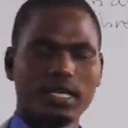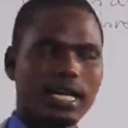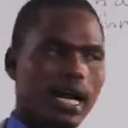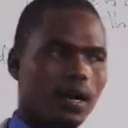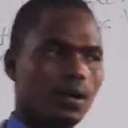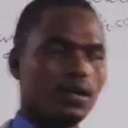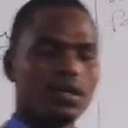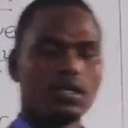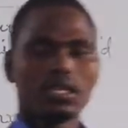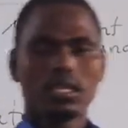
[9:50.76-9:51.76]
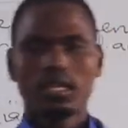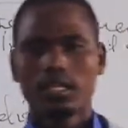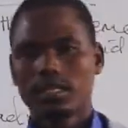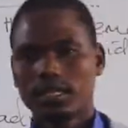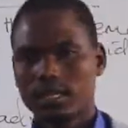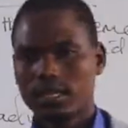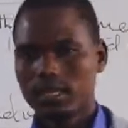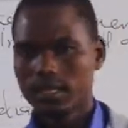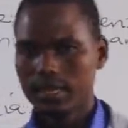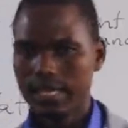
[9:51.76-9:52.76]
Now,
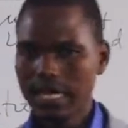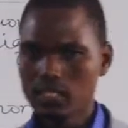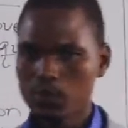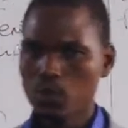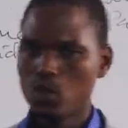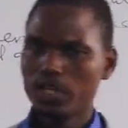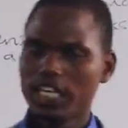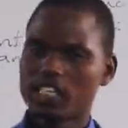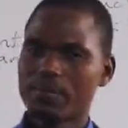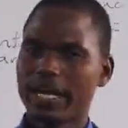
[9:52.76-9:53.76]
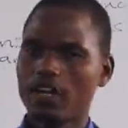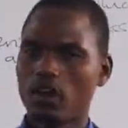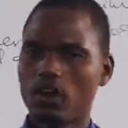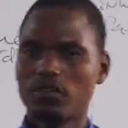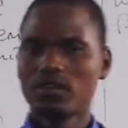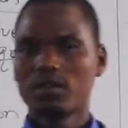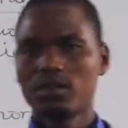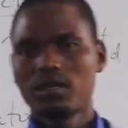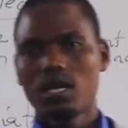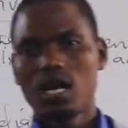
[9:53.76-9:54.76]
that spoon is made of
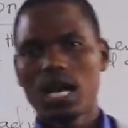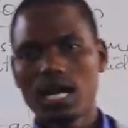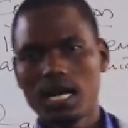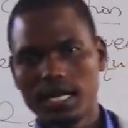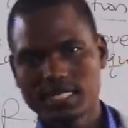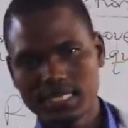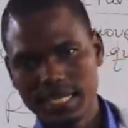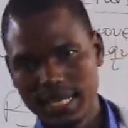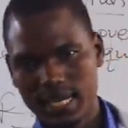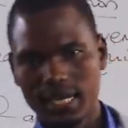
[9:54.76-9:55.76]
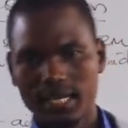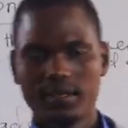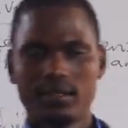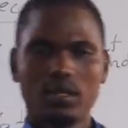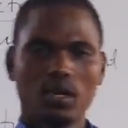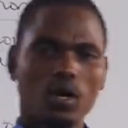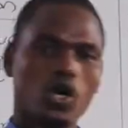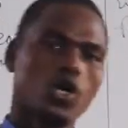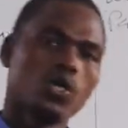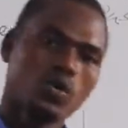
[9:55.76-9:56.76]
steel,
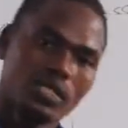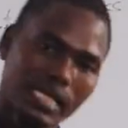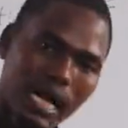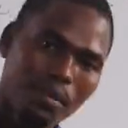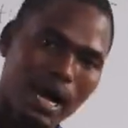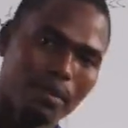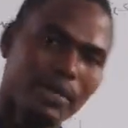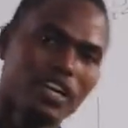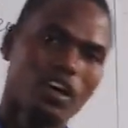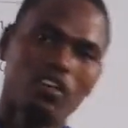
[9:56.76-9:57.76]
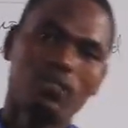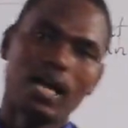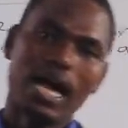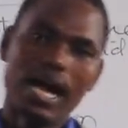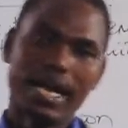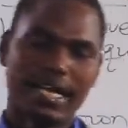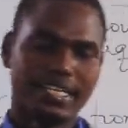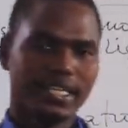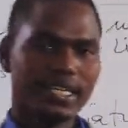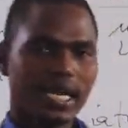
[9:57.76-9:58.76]
or some are made of
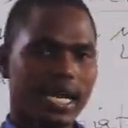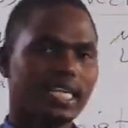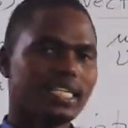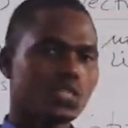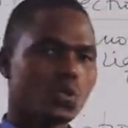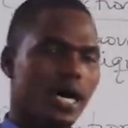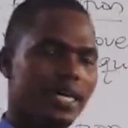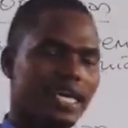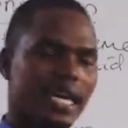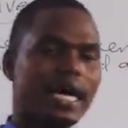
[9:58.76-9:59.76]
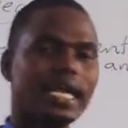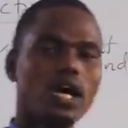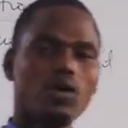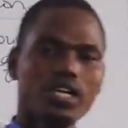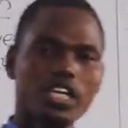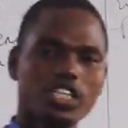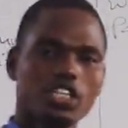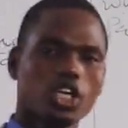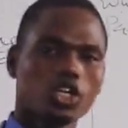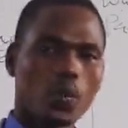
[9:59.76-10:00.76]
iron, and that is why they allow
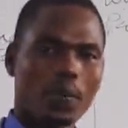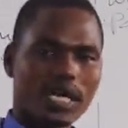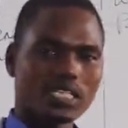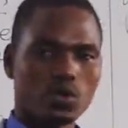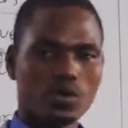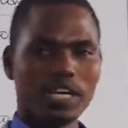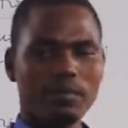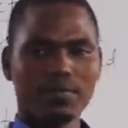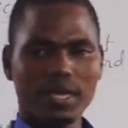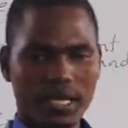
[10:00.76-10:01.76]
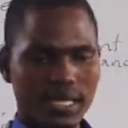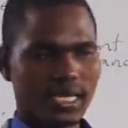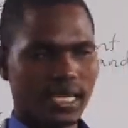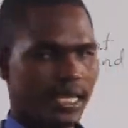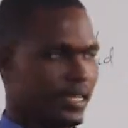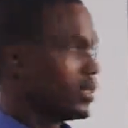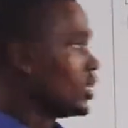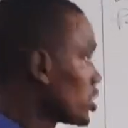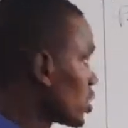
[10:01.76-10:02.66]
it to pass through them easily.